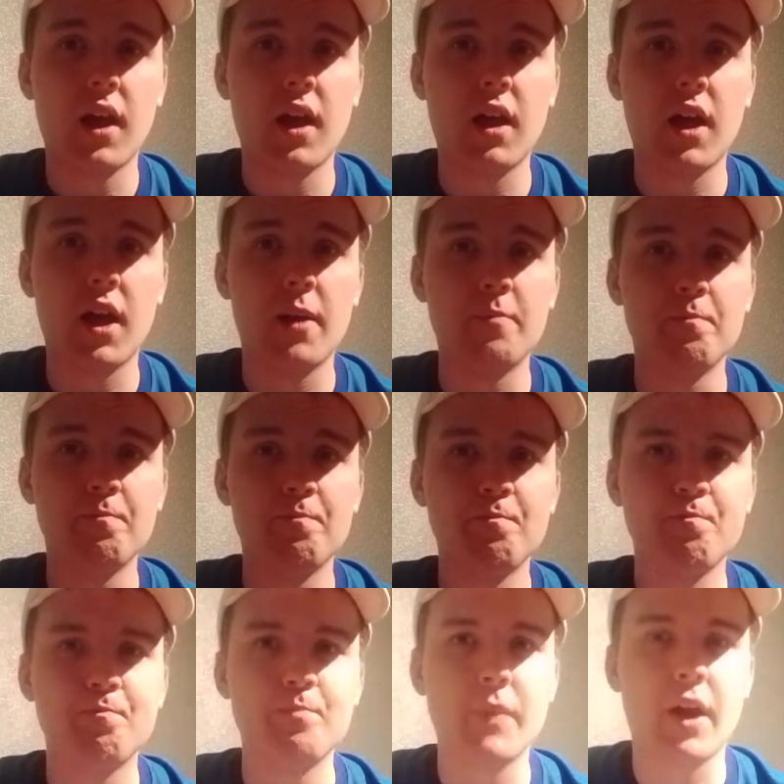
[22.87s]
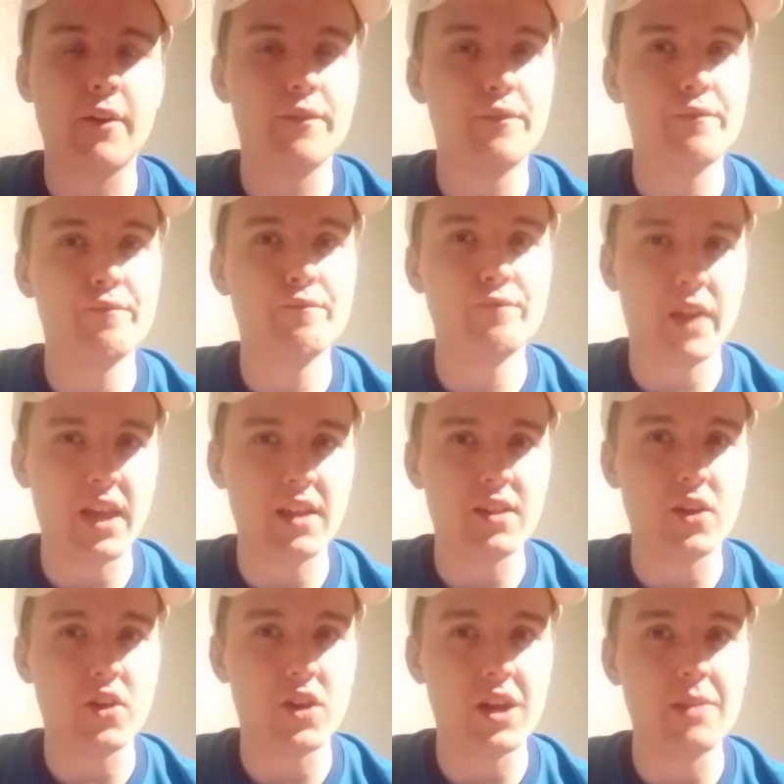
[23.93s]
I think
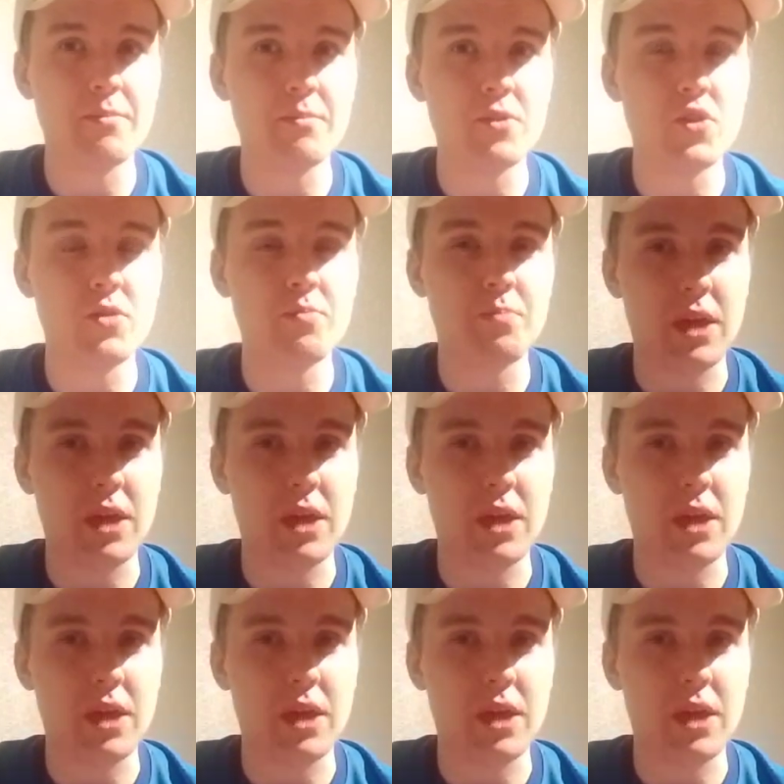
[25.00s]
the honeymoon